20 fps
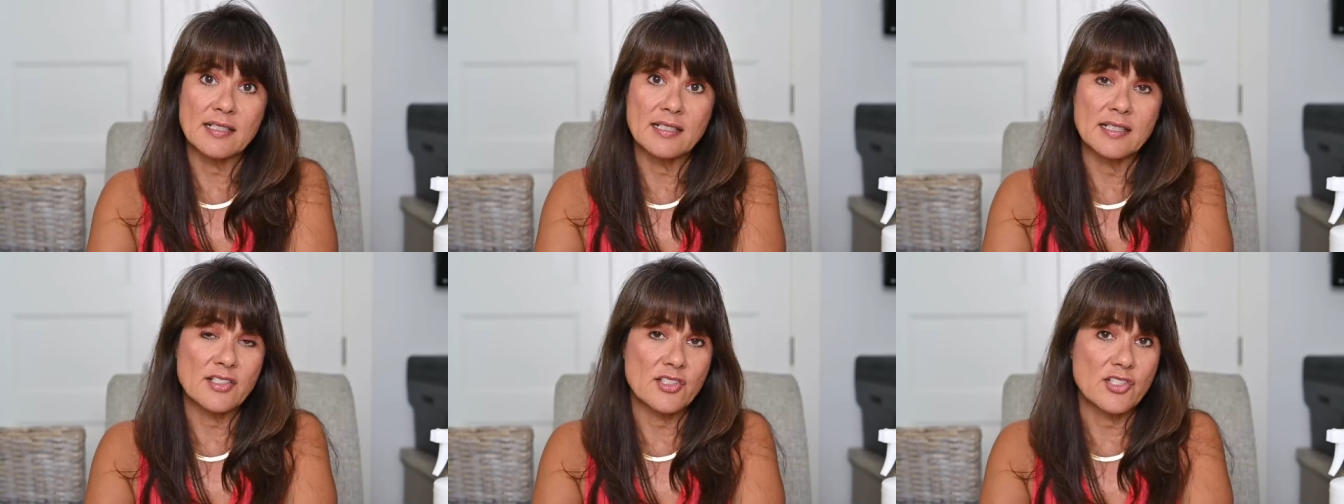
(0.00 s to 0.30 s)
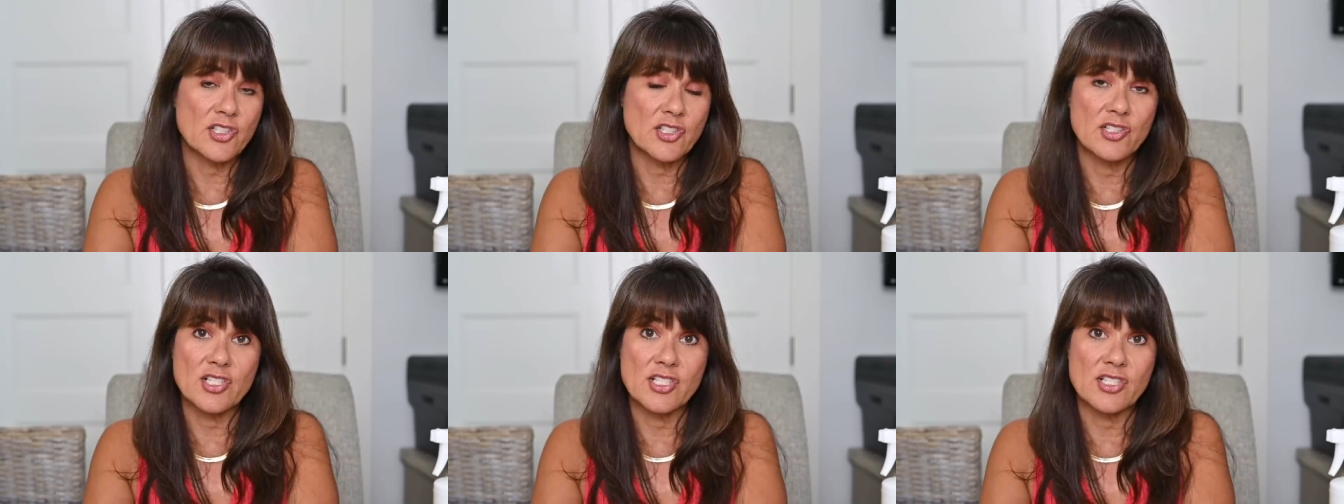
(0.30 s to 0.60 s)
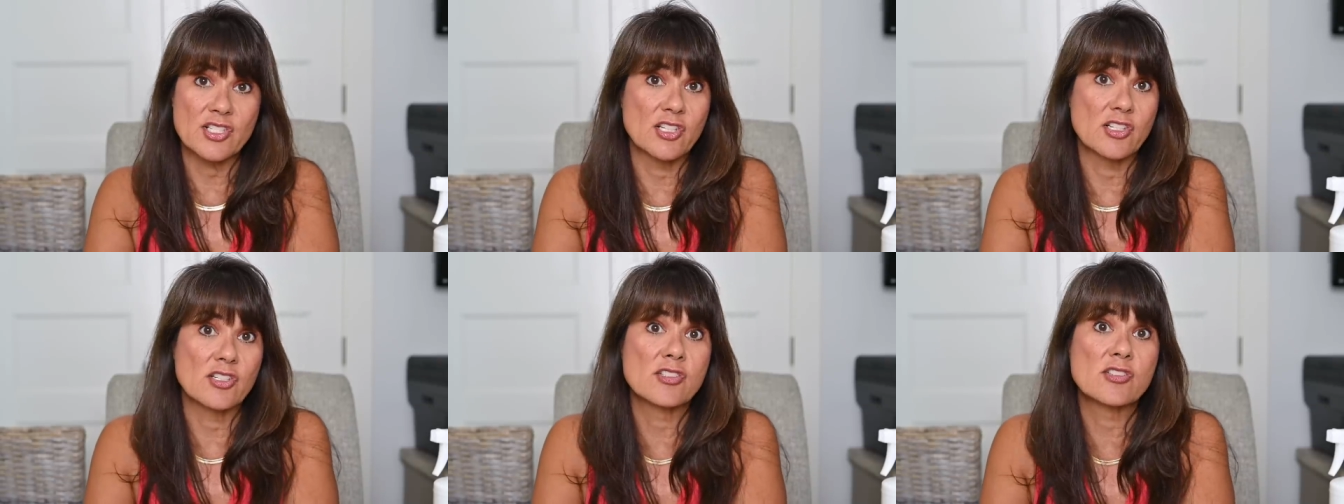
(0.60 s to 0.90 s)
it sure
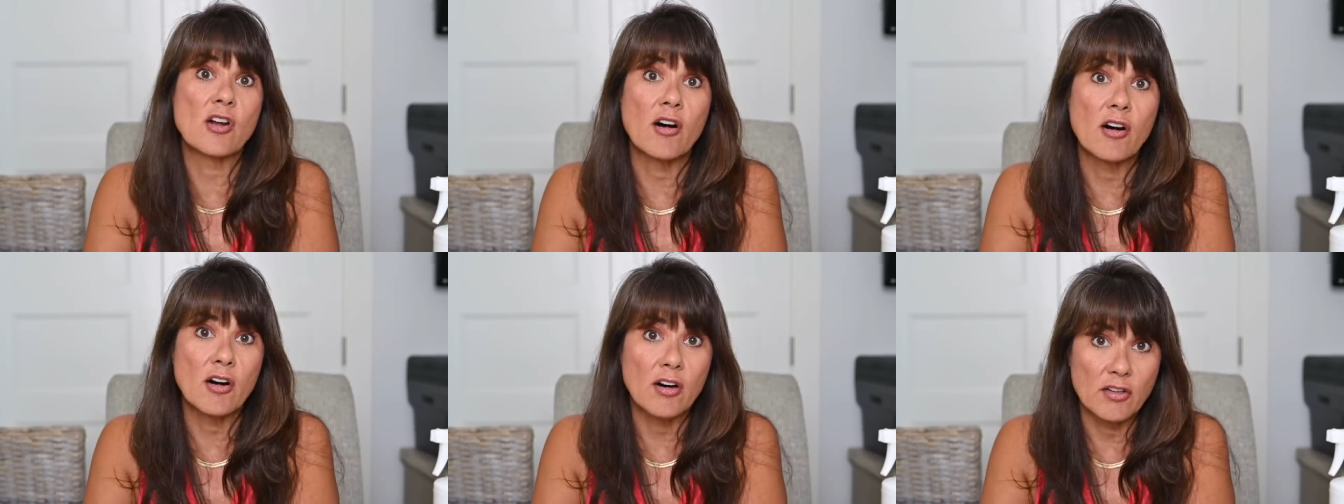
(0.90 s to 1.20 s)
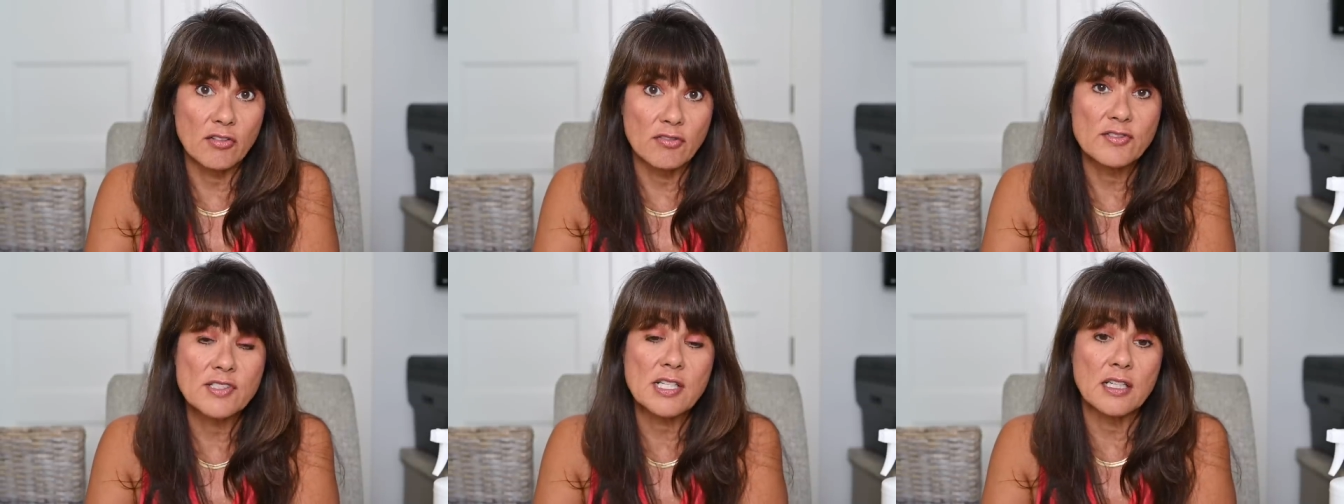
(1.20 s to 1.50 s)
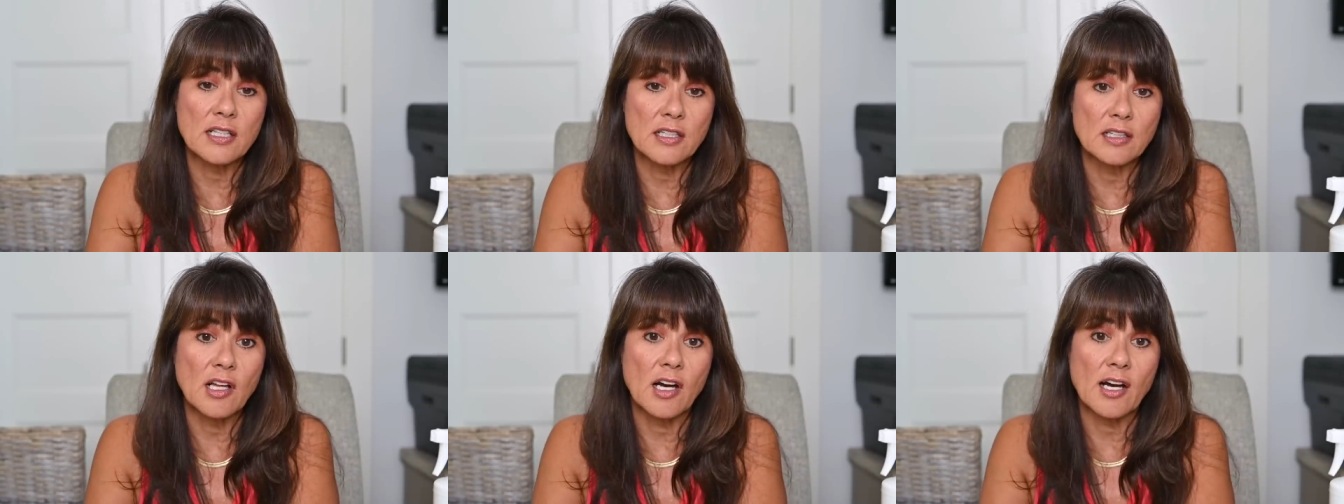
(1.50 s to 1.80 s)
just dissolved
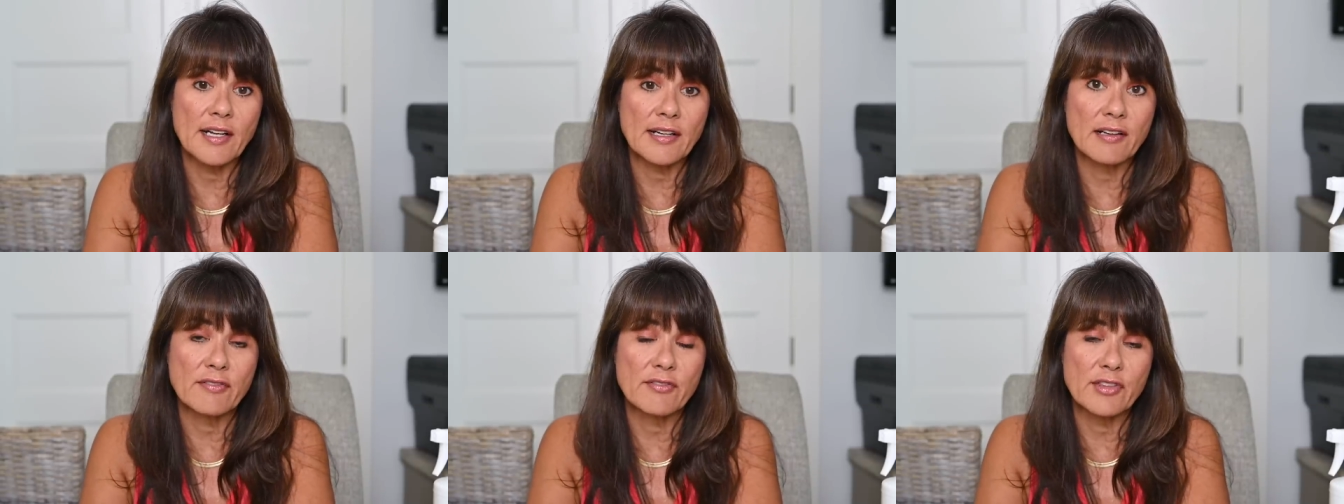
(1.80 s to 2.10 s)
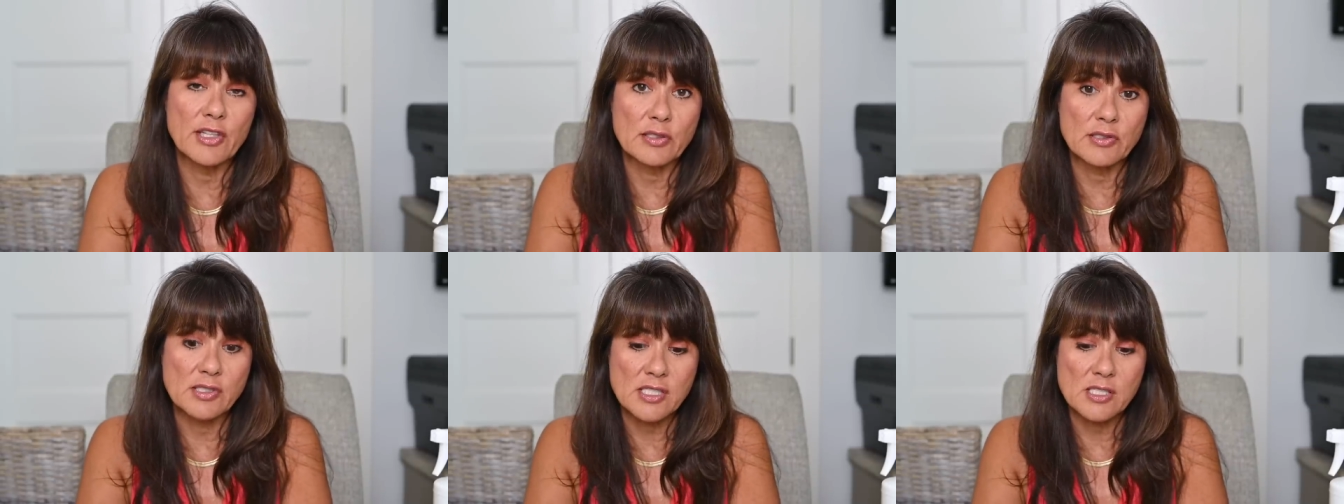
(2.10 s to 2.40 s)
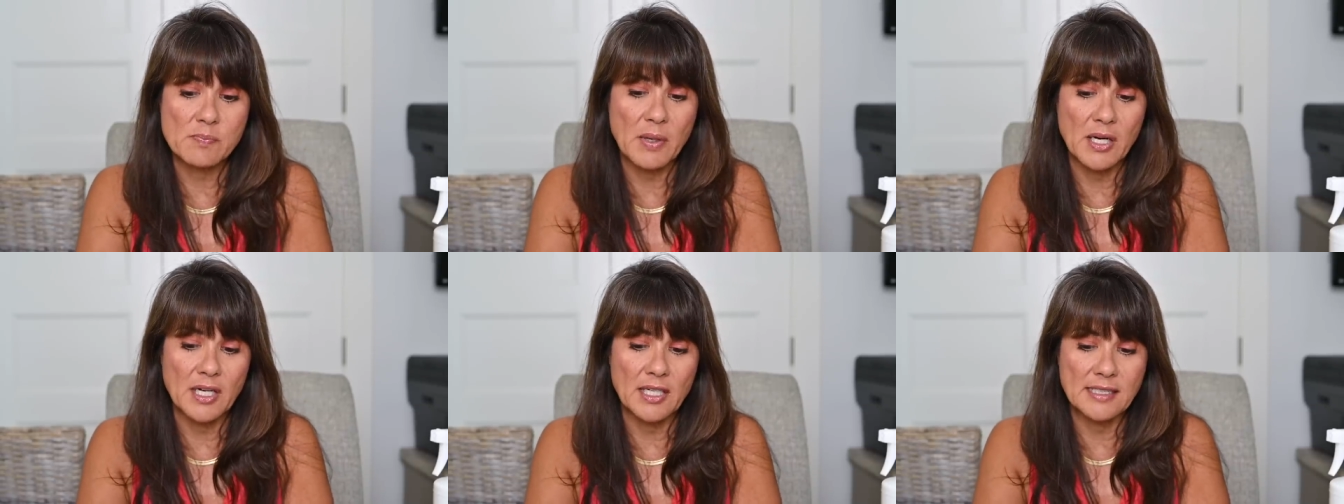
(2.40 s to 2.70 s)
a lot of those
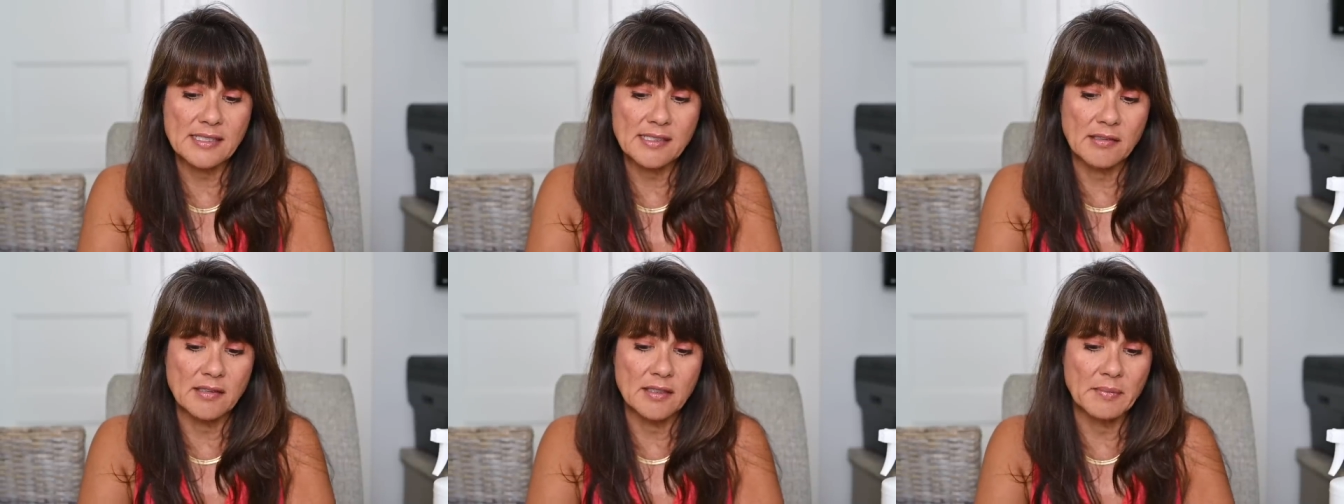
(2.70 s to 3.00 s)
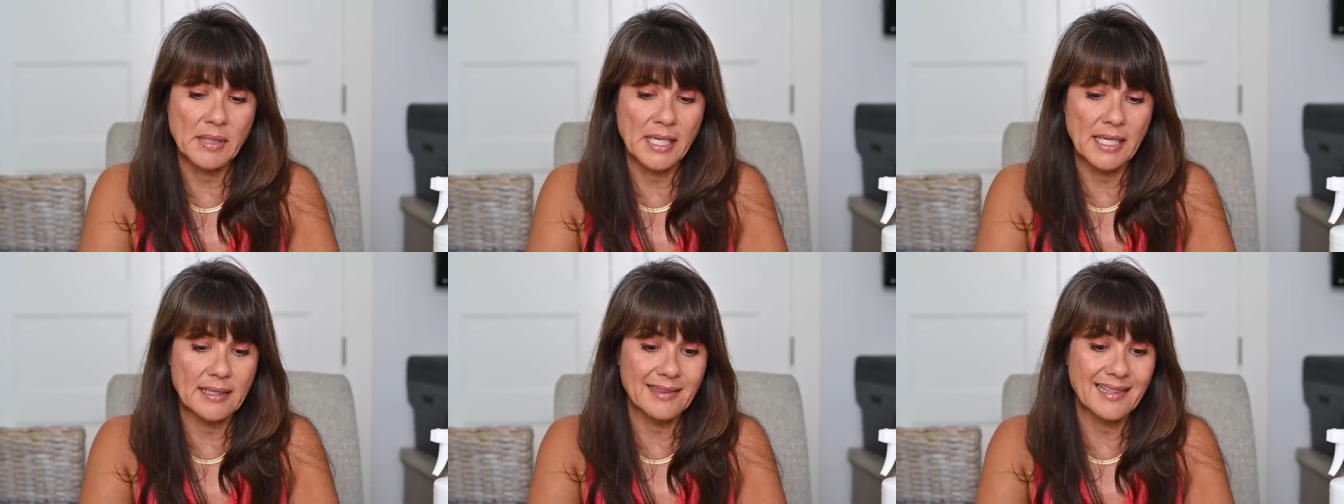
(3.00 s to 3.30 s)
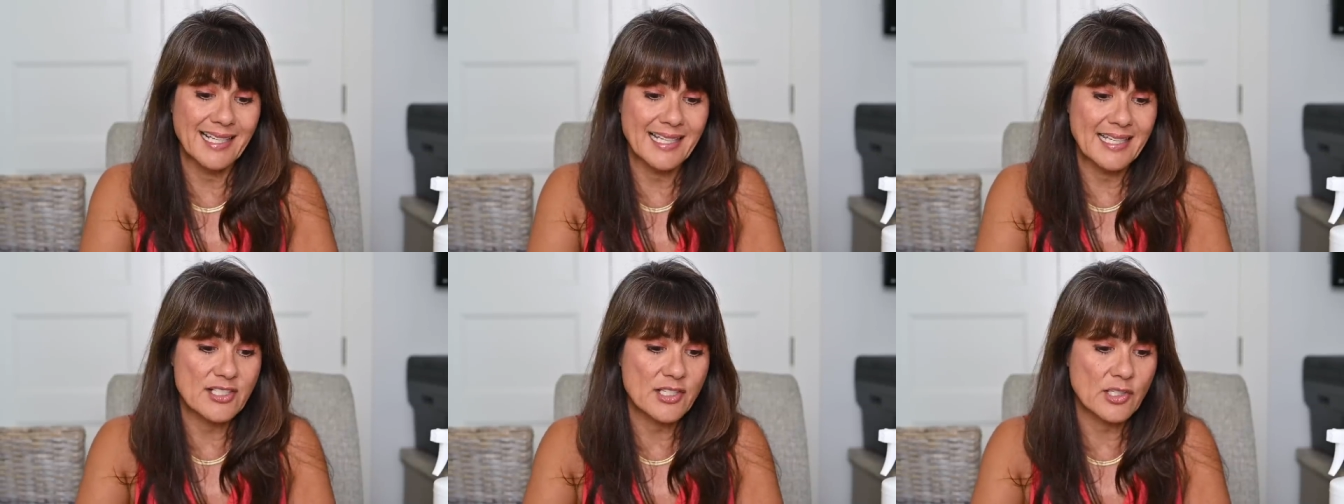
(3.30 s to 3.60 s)
spots on my
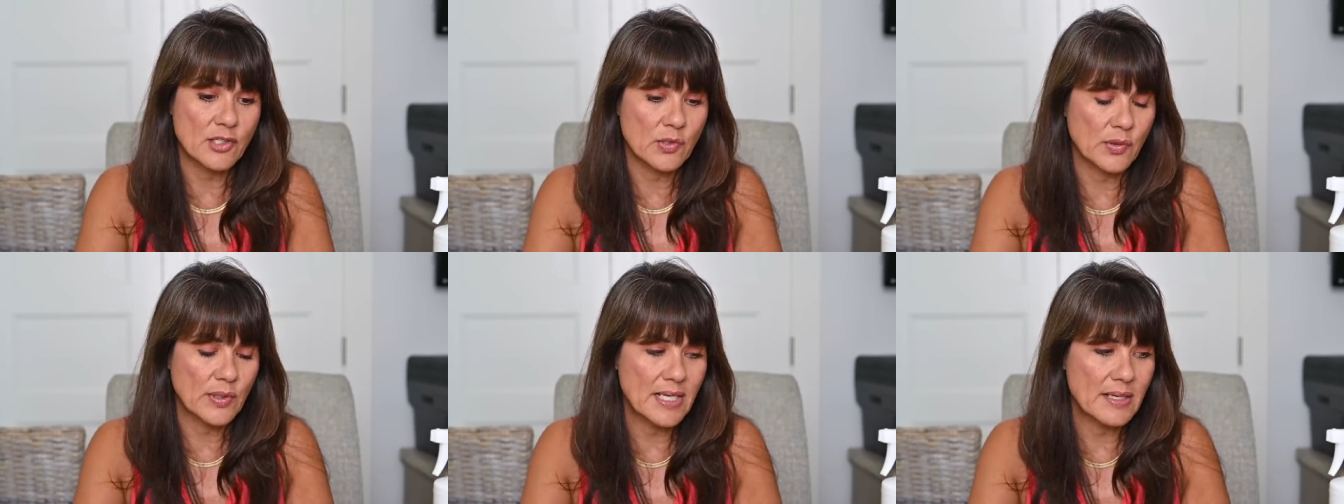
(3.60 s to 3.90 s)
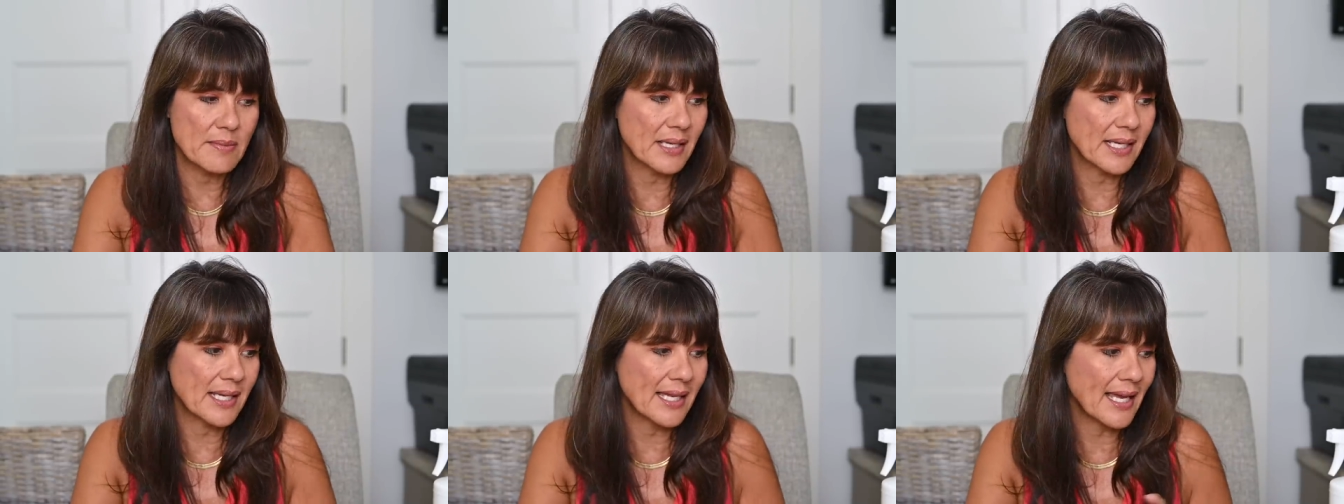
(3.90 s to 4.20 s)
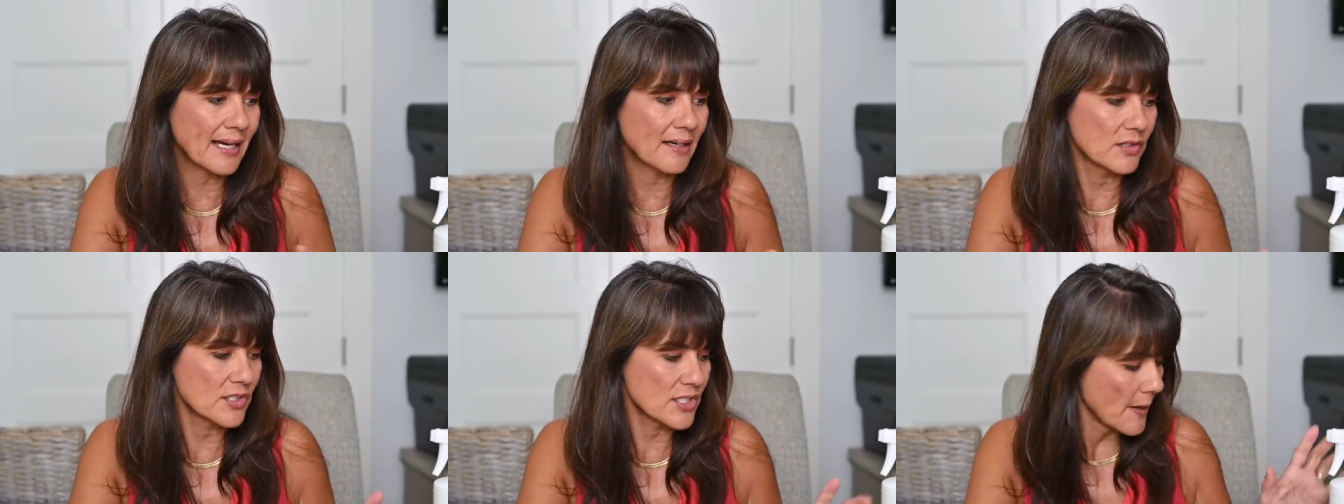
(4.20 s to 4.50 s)
light cream
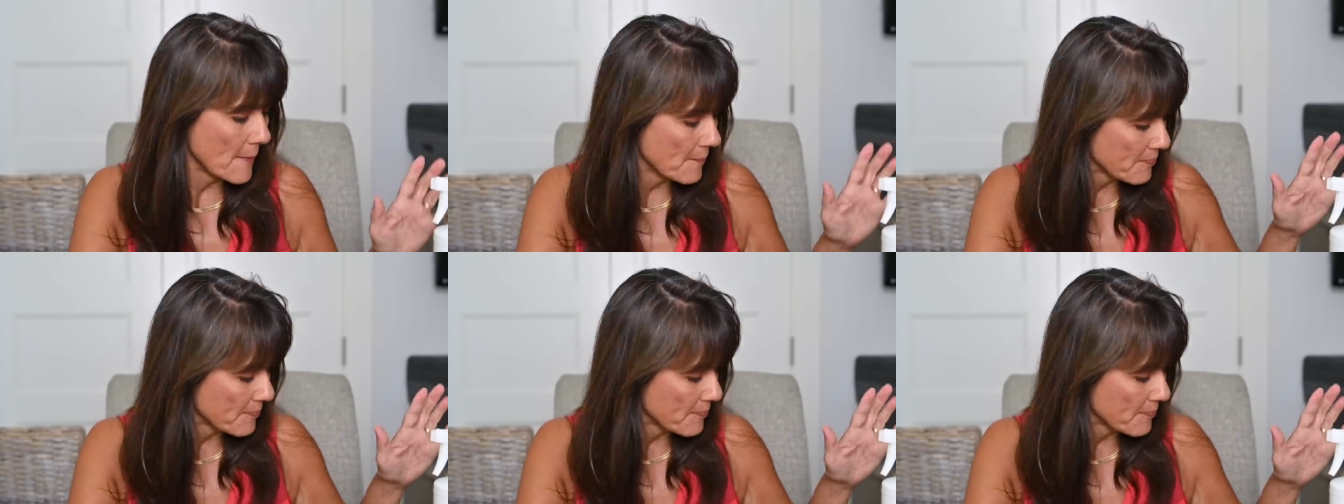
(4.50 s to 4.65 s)
couch.